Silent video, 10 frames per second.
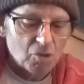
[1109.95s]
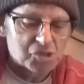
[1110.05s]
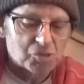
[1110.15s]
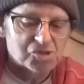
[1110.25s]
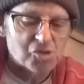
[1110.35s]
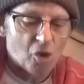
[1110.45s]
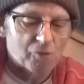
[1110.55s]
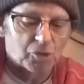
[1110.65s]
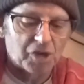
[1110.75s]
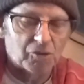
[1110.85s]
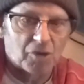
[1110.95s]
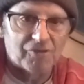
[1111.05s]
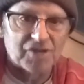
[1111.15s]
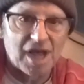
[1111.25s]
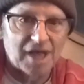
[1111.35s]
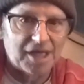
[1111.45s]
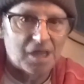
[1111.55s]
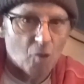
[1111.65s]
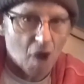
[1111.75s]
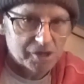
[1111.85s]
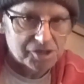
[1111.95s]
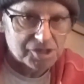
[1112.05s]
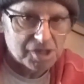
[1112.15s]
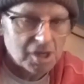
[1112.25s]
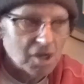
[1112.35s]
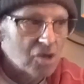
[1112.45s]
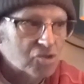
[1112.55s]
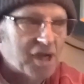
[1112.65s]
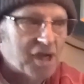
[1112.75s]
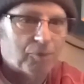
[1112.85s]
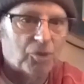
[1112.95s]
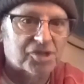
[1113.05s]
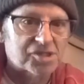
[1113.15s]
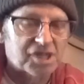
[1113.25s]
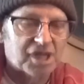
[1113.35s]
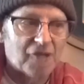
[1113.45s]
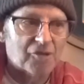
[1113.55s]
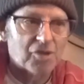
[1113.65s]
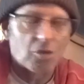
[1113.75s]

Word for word: which was Norm Green, wherever the heck he was, trying to put this together.